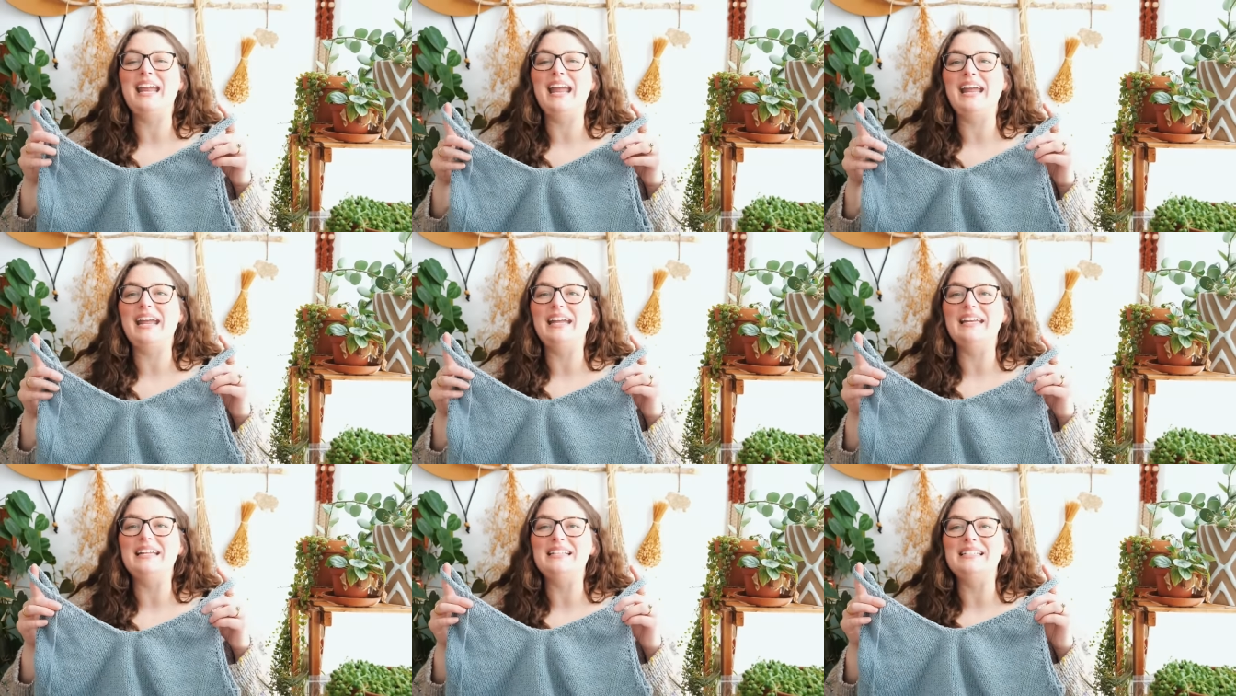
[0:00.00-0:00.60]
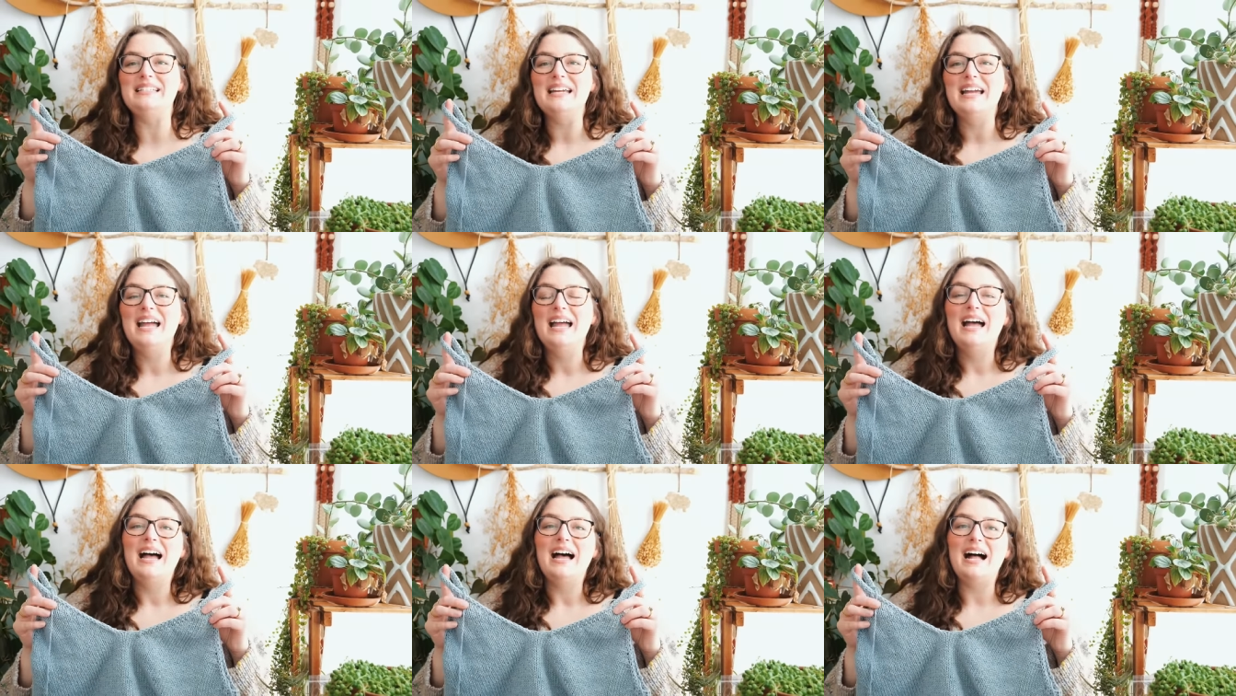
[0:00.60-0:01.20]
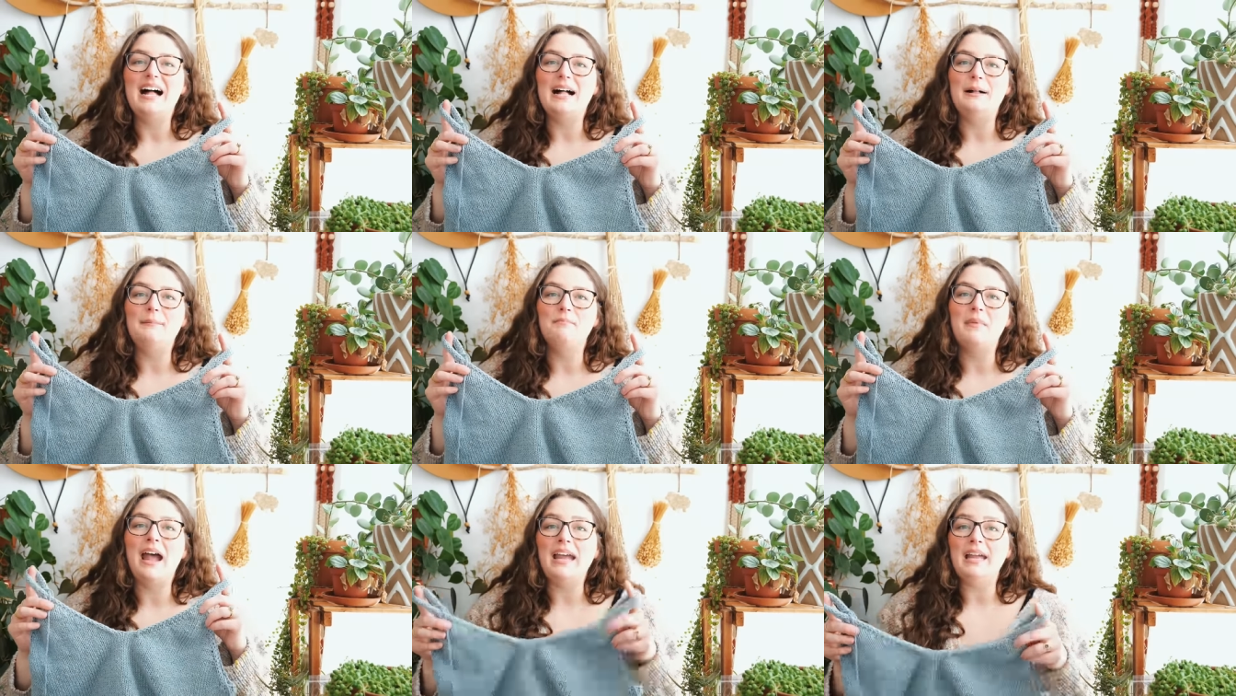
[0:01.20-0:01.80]
And I
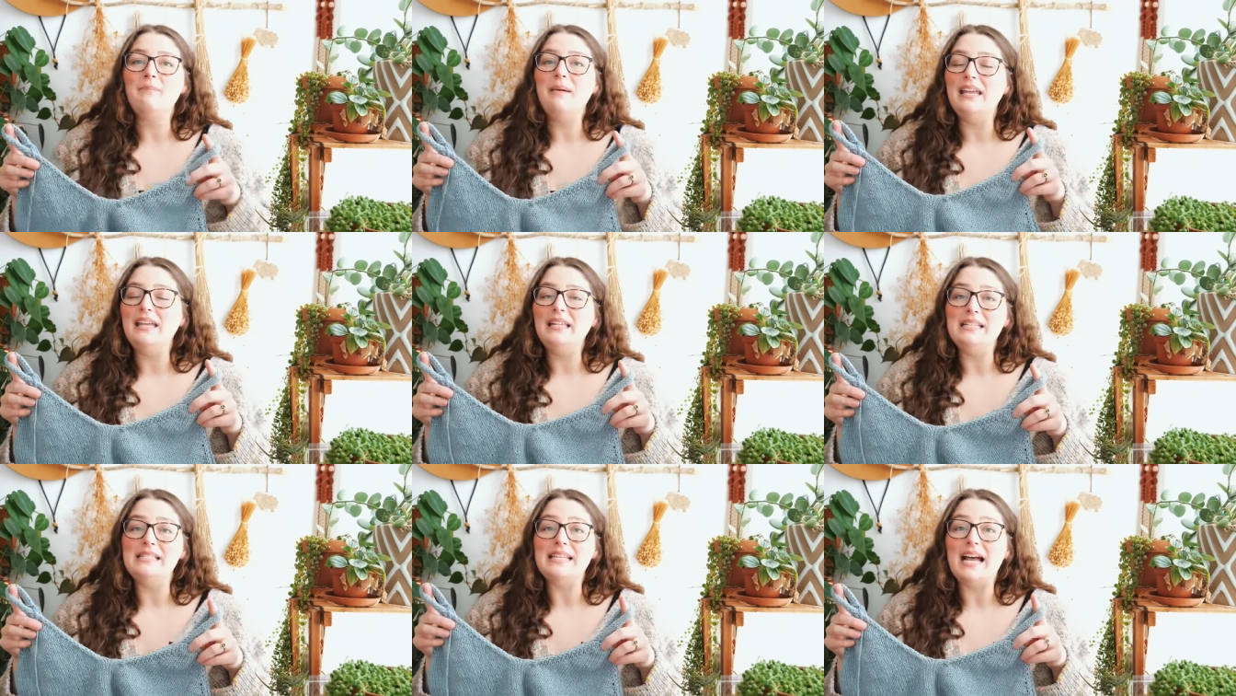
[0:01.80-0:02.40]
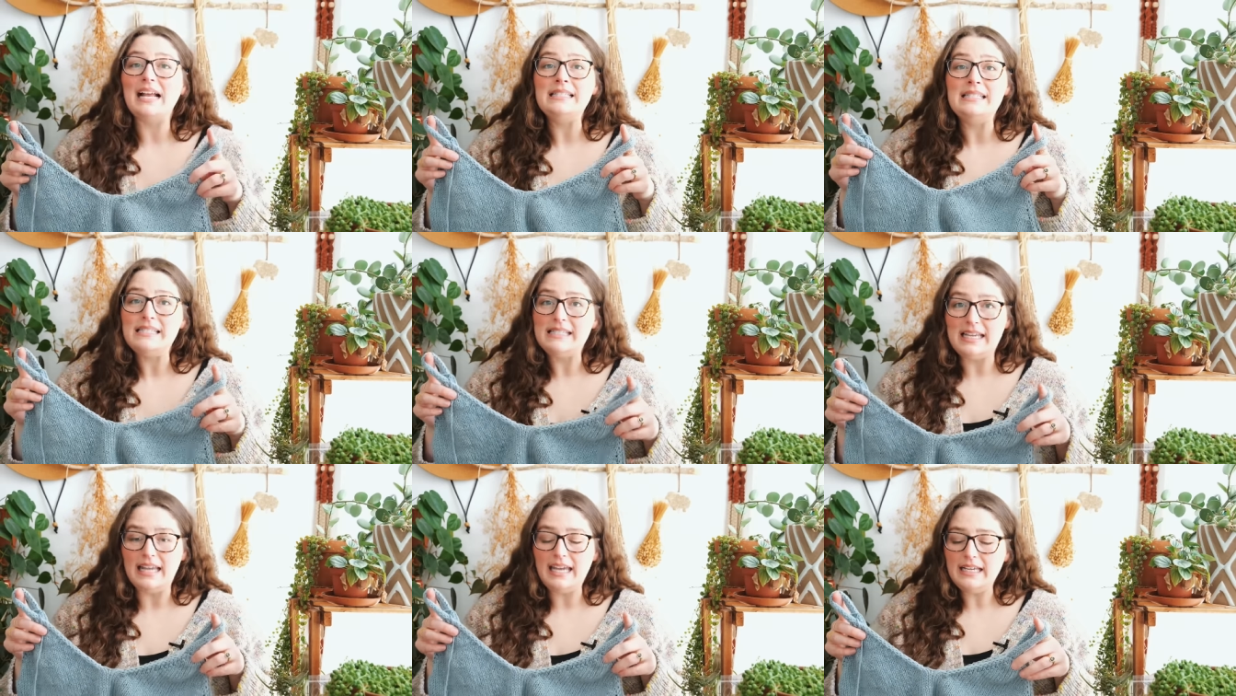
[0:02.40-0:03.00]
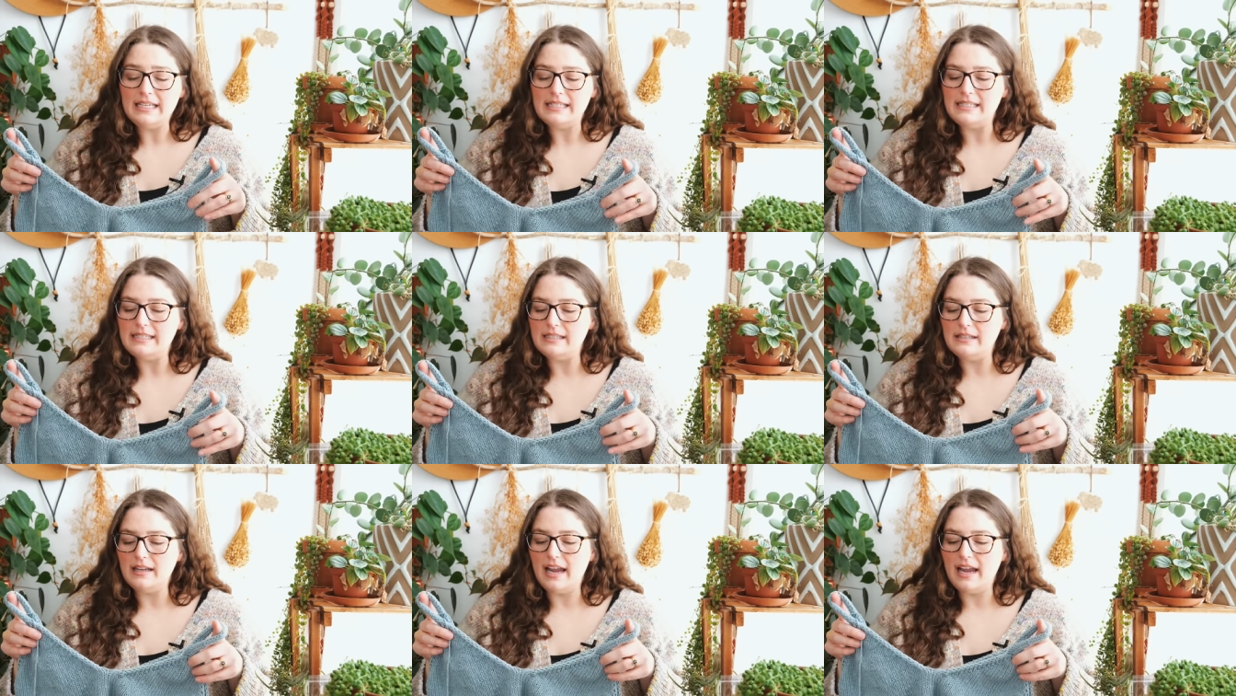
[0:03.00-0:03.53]
am making the size 6.